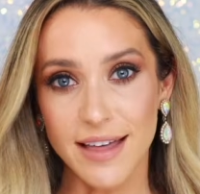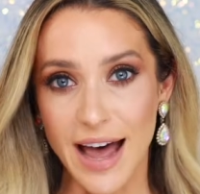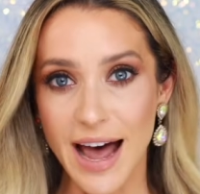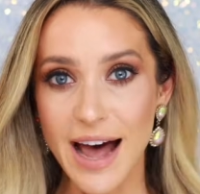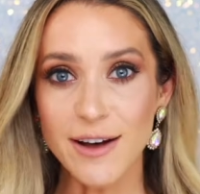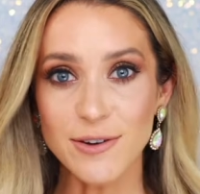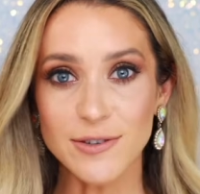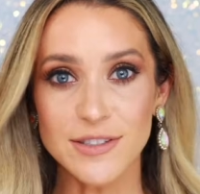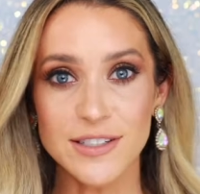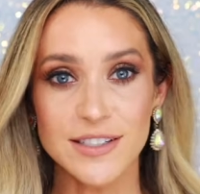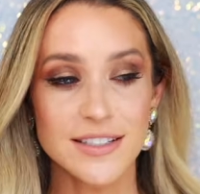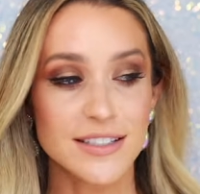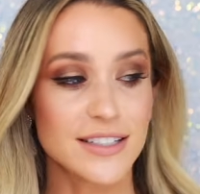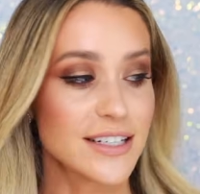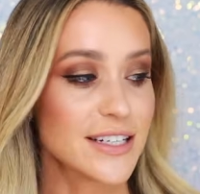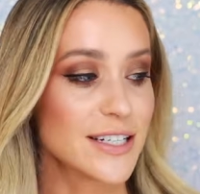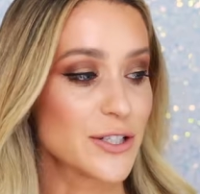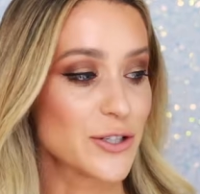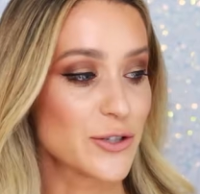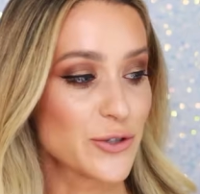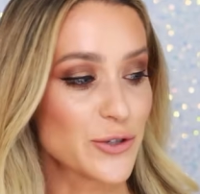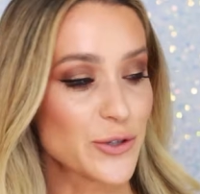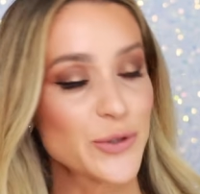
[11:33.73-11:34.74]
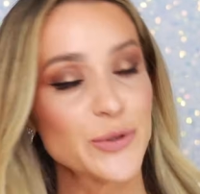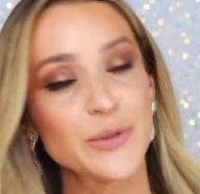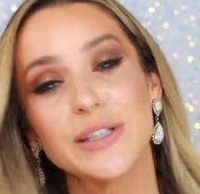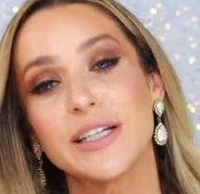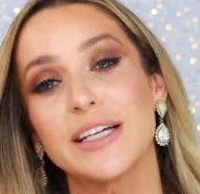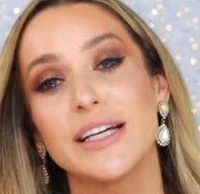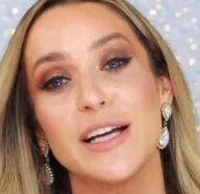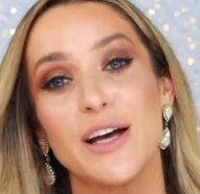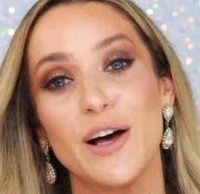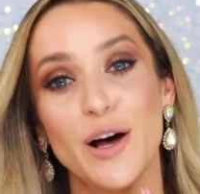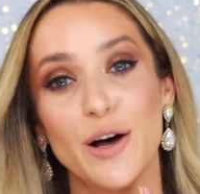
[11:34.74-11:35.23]
the house. It is
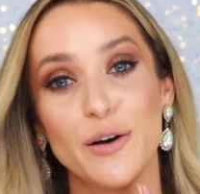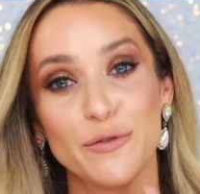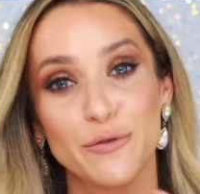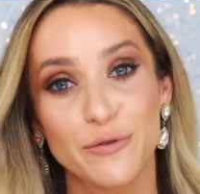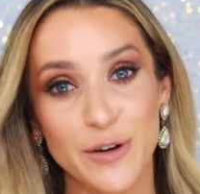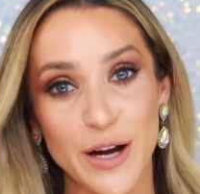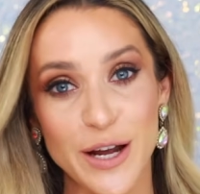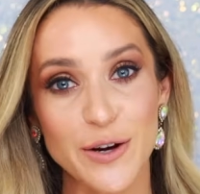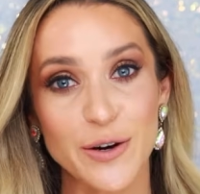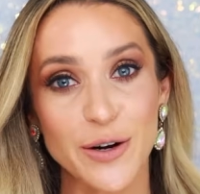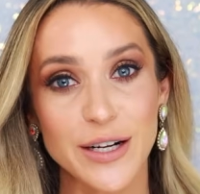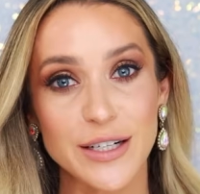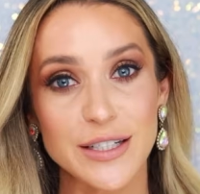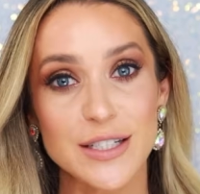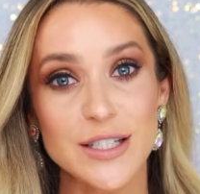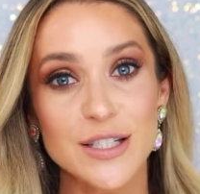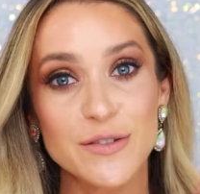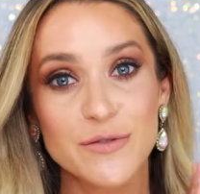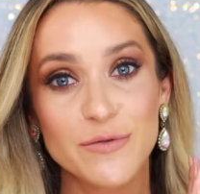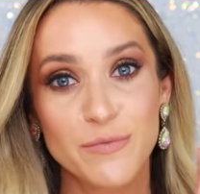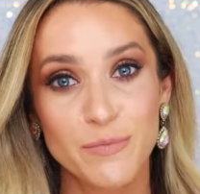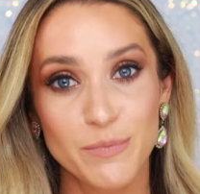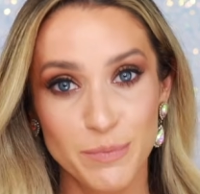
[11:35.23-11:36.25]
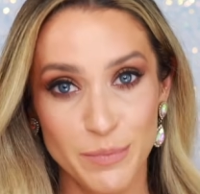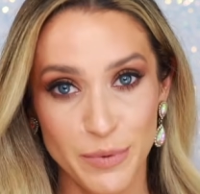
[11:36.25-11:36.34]
truly a fragrance